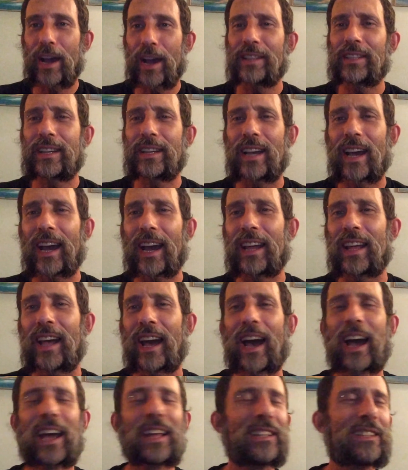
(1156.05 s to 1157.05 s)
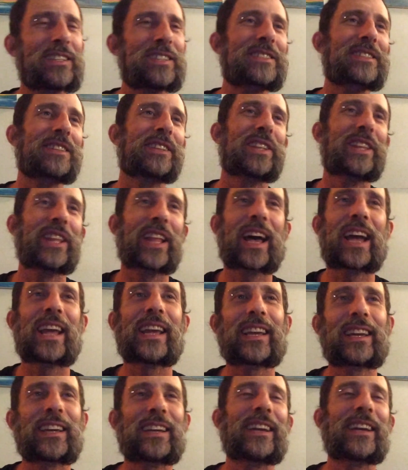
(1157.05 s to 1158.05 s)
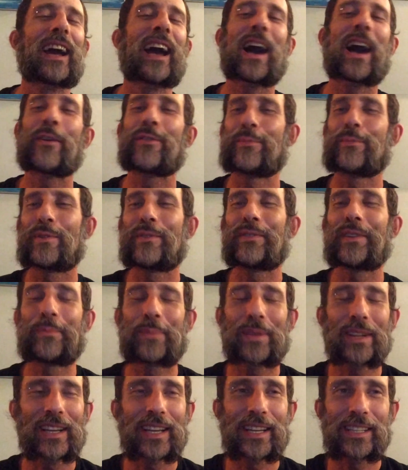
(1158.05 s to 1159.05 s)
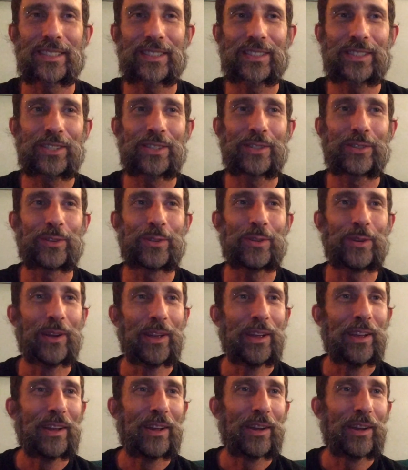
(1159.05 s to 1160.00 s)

I just like how the movie plays too,